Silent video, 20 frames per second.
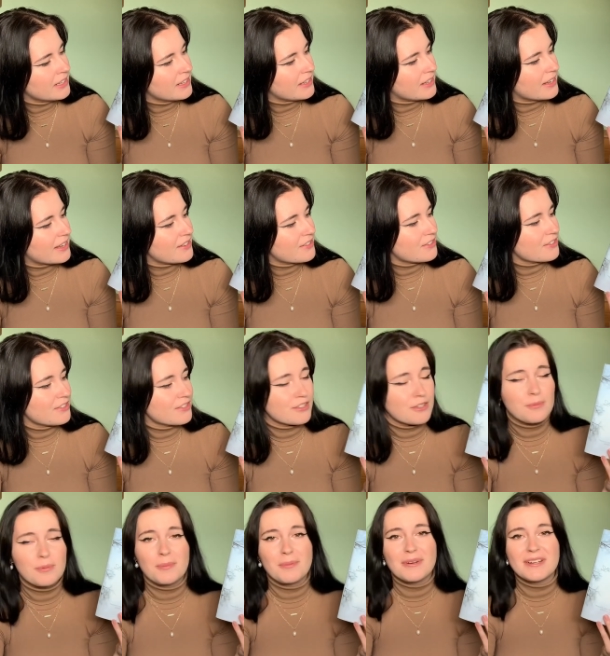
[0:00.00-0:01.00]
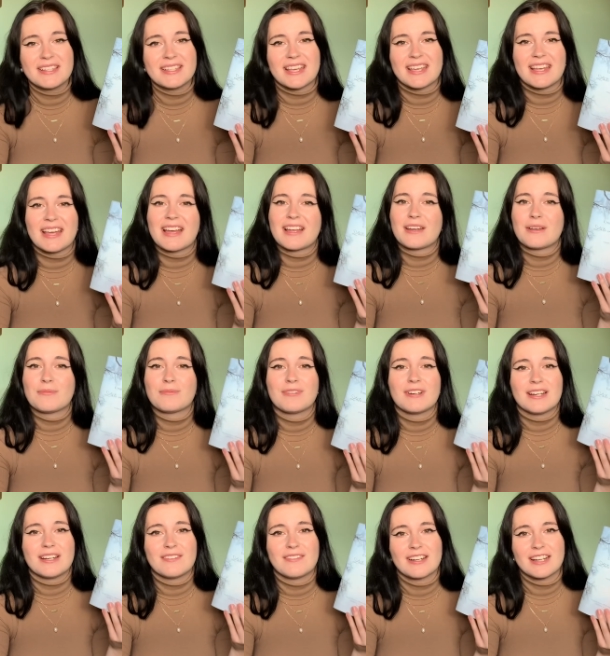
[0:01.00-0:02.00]
It's just super pretty and I'm
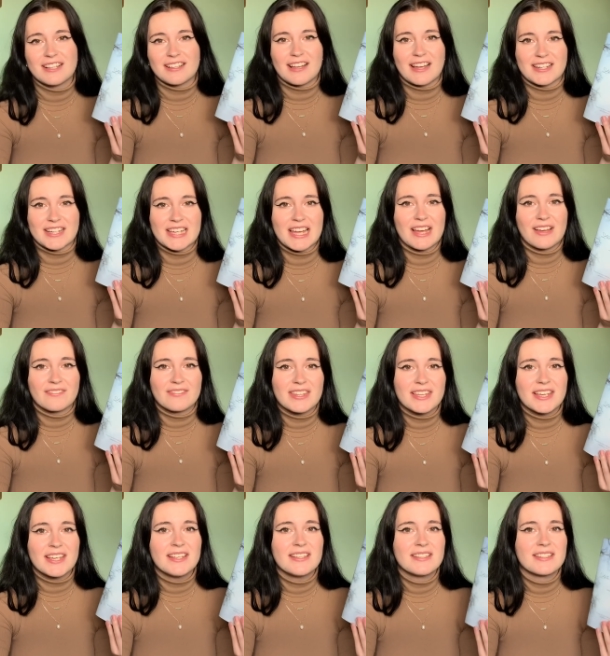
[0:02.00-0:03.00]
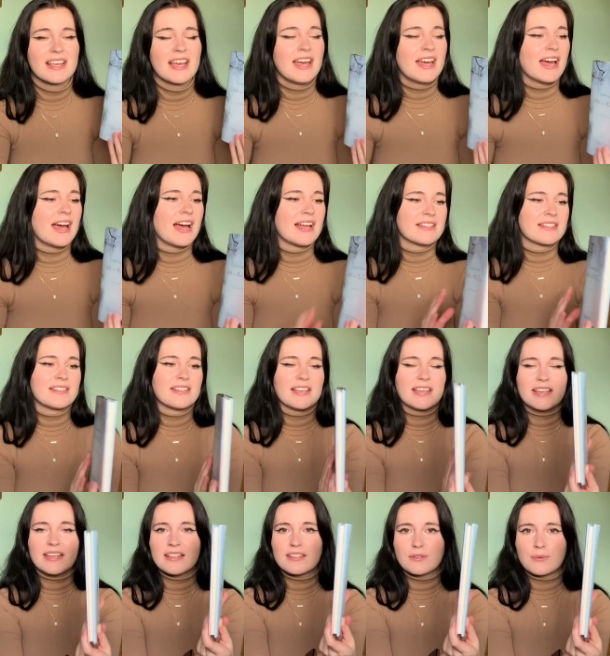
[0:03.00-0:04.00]
really glad I have this. As I say,
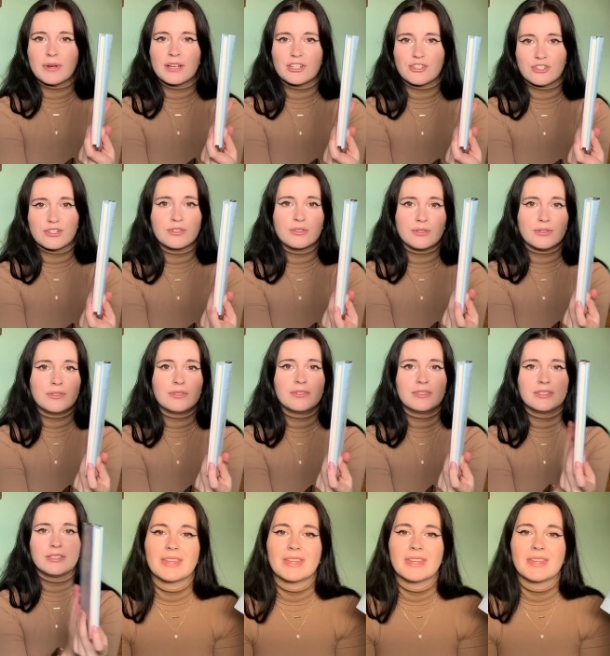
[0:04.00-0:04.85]
it is quite short.